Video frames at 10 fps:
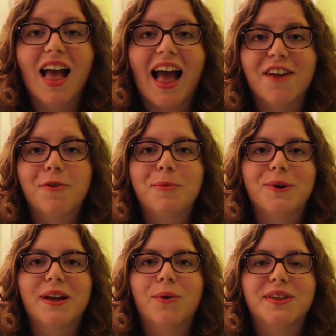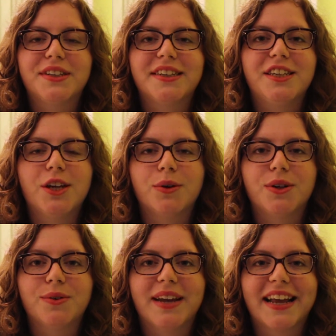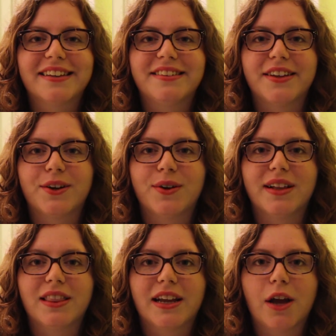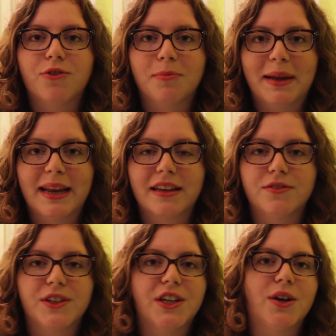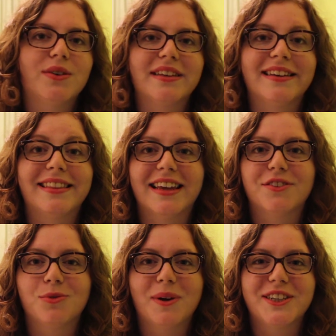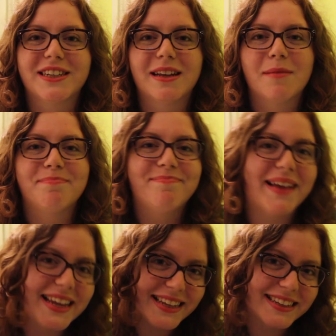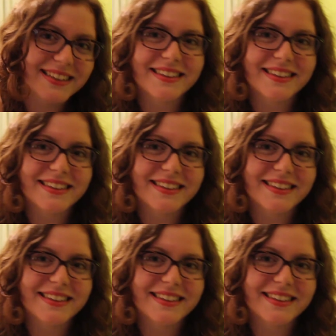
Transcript: I will be going to Kyoto next, so look out for my next videos, and thanks for watching. Bye!